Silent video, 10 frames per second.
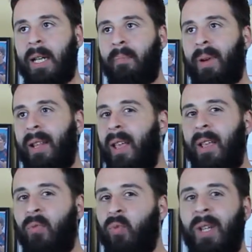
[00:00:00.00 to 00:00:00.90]
But
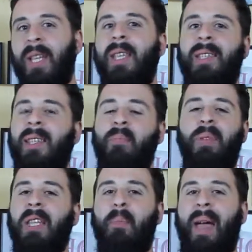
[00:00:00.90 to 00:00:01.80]
it really
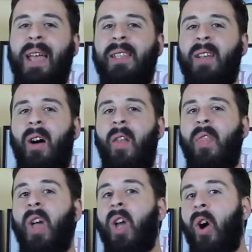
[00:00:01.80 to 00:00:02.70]
simply depends on
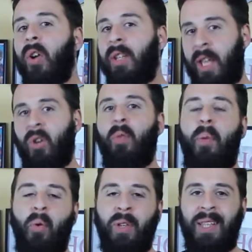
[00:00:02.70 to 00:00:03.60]
the guard that your
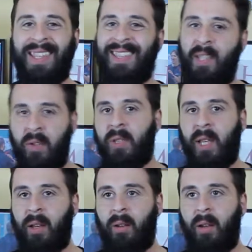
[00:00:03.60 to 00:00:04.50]
opponent is using.